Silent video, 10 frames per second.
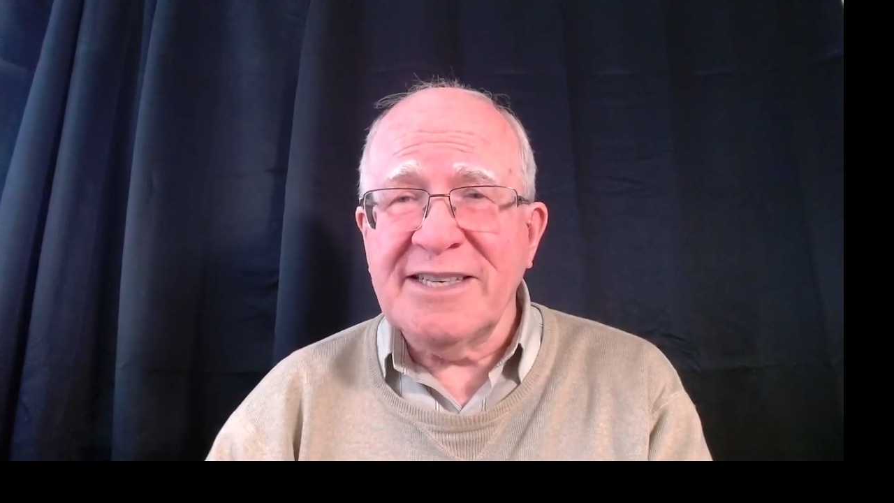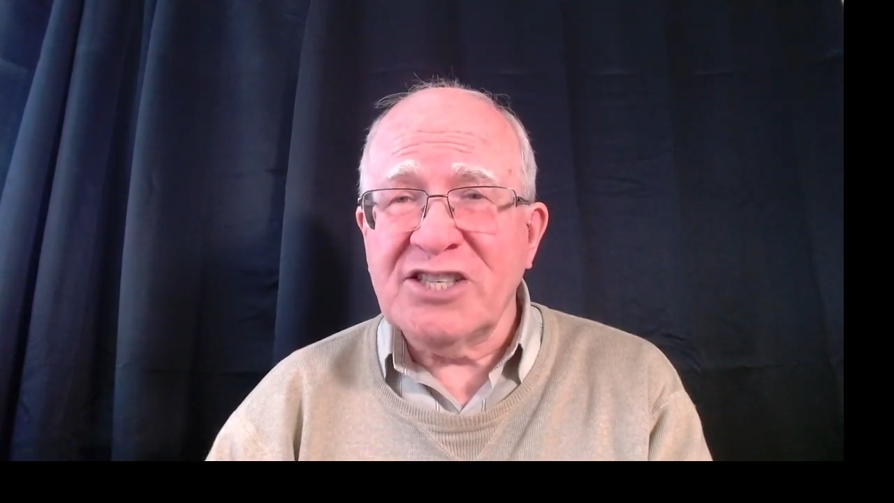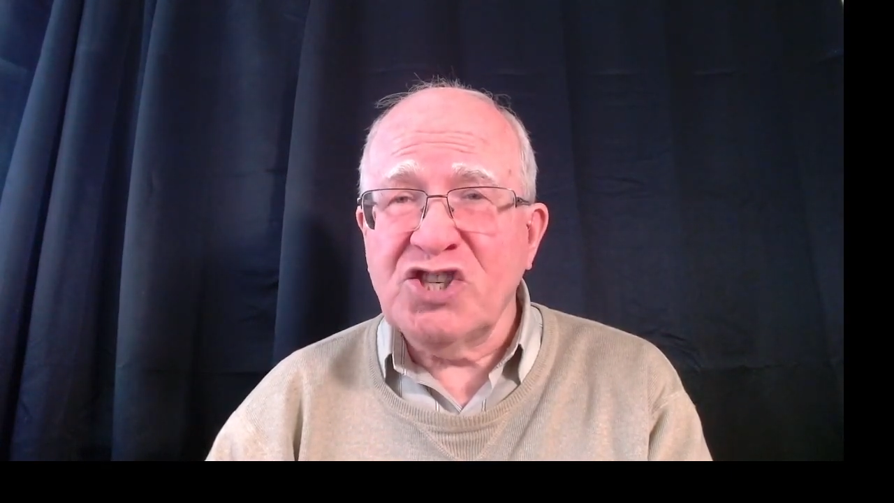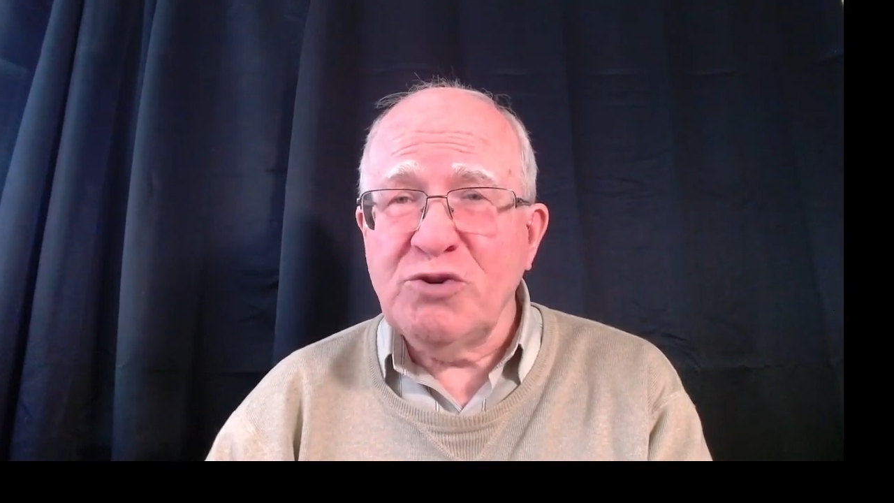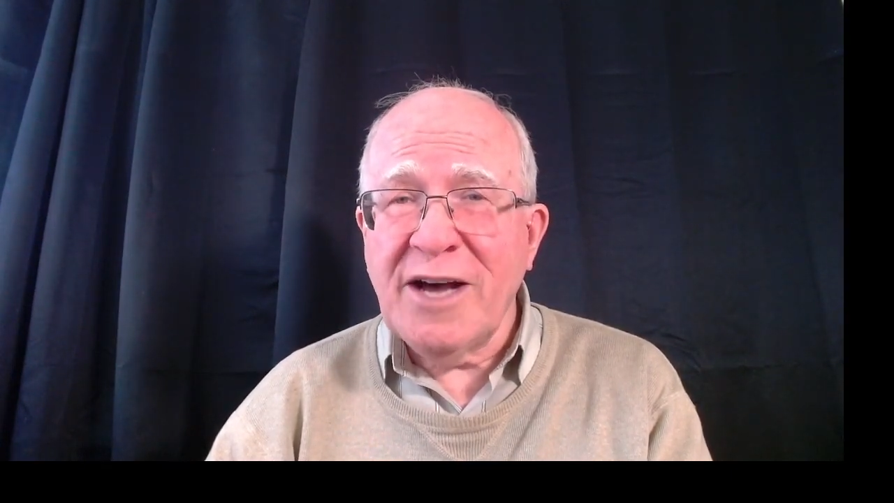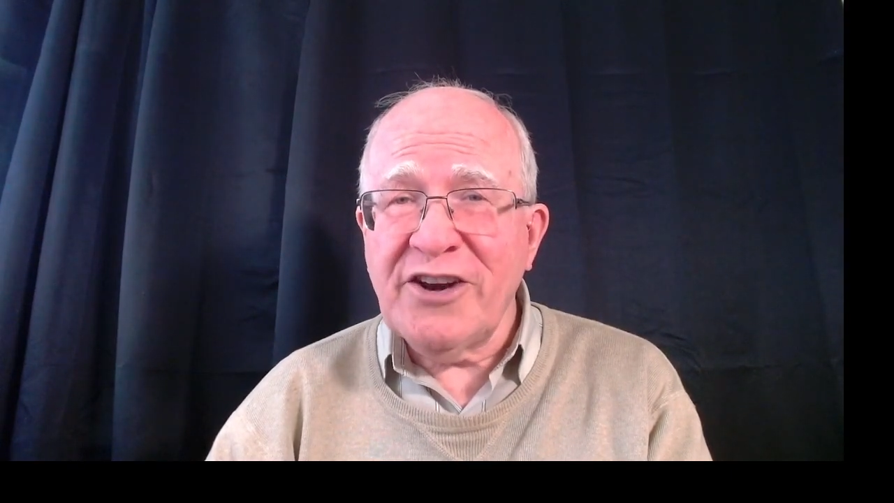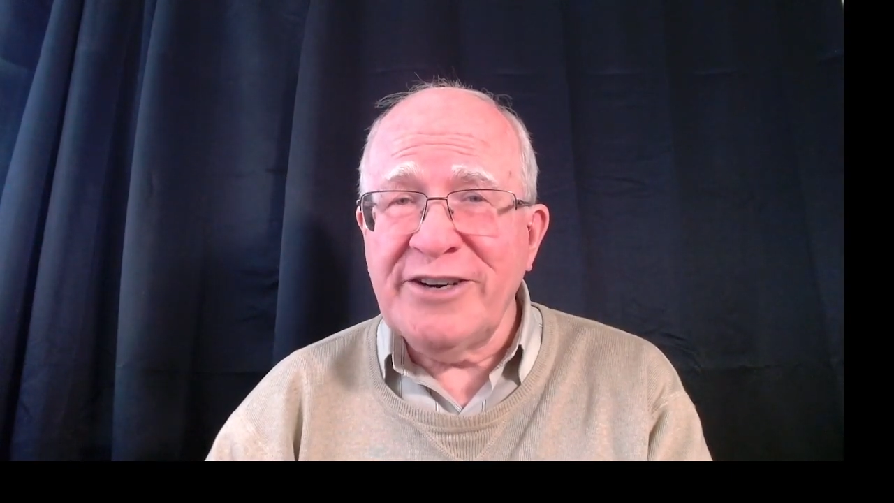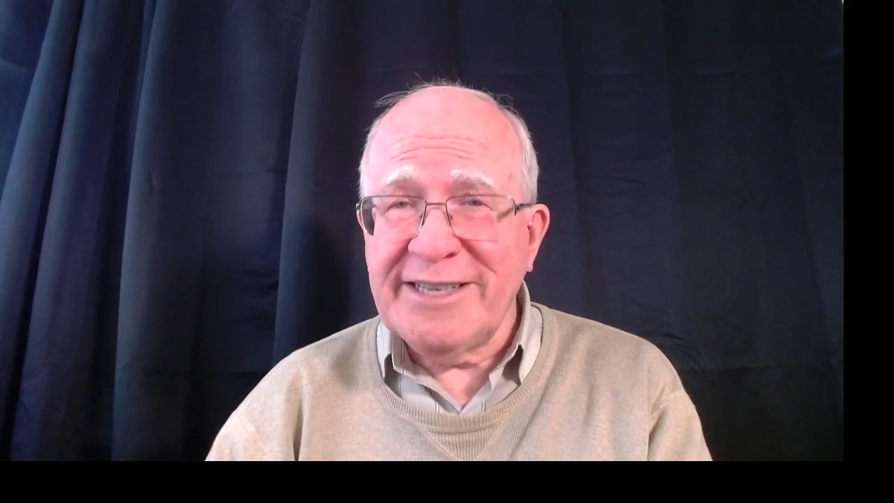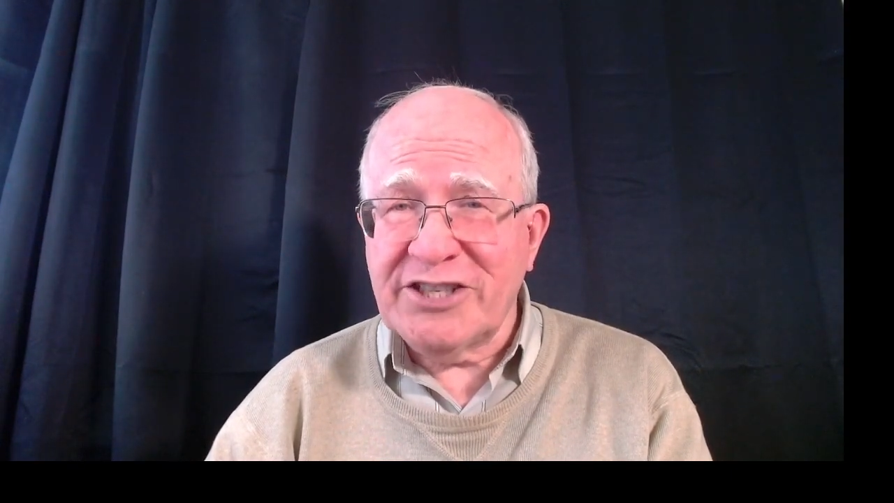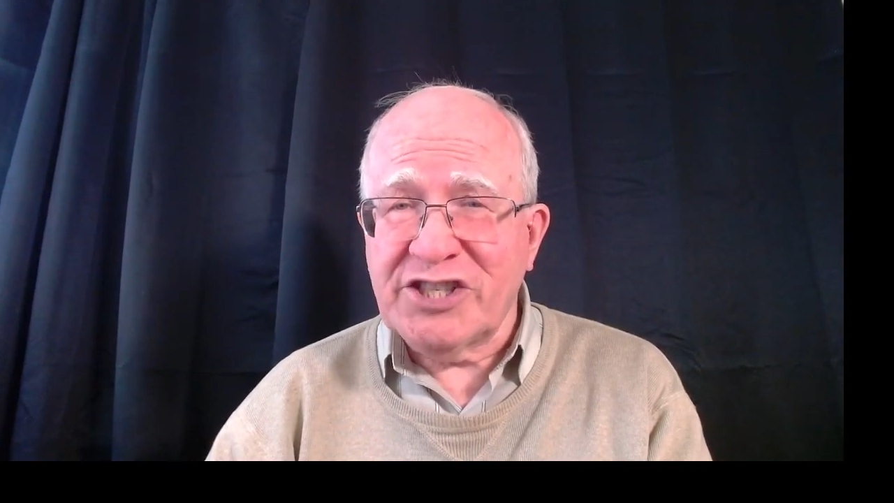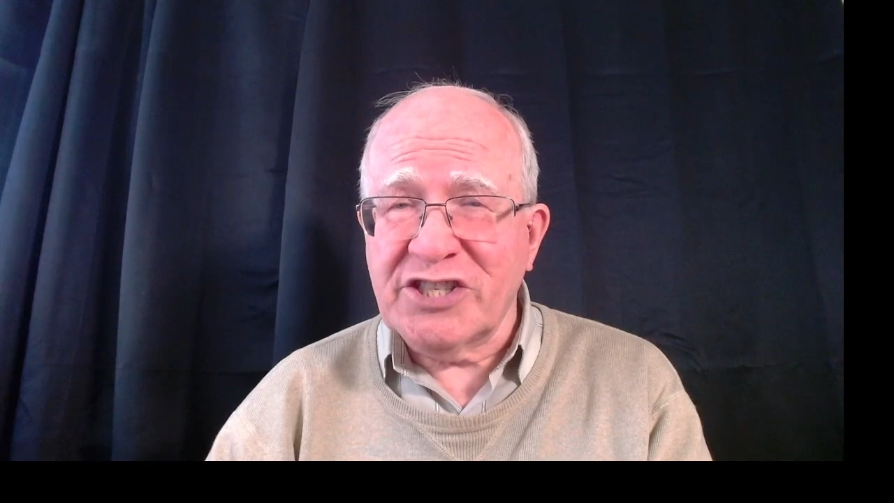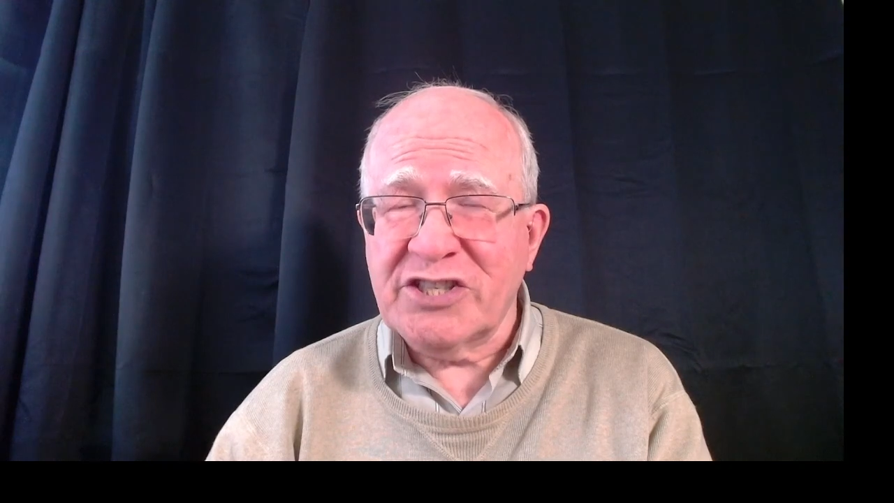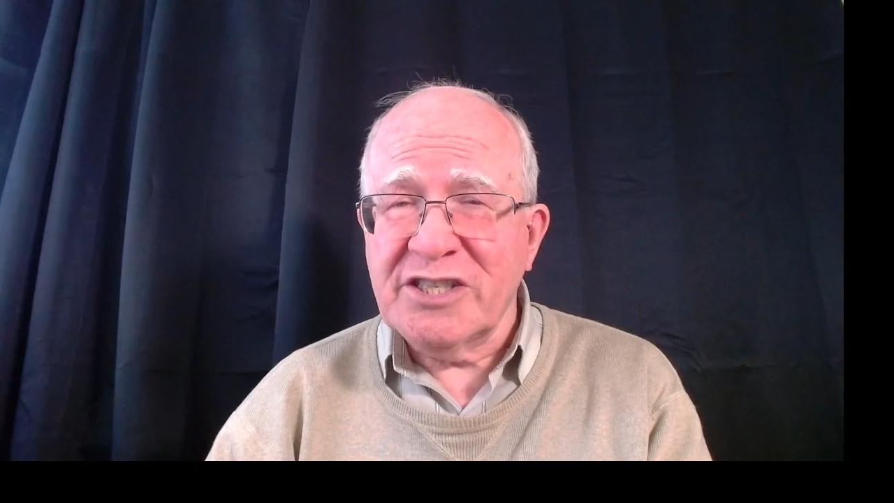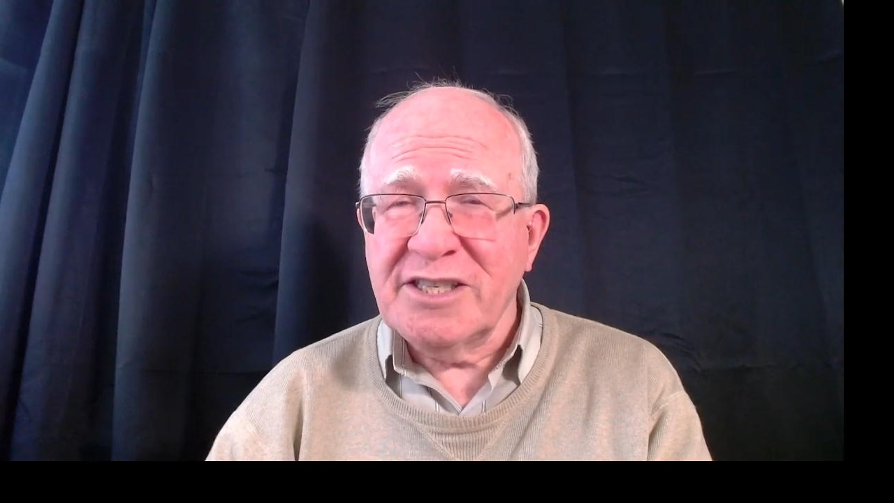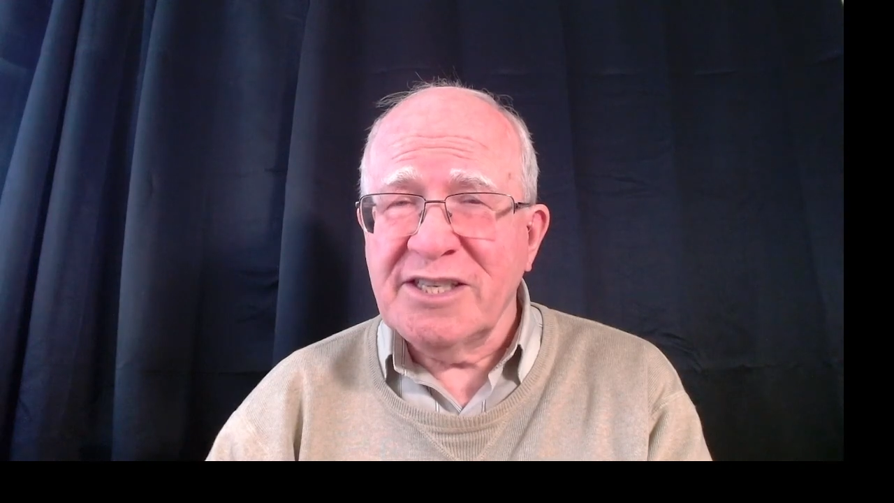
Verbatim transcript: is 200 inches.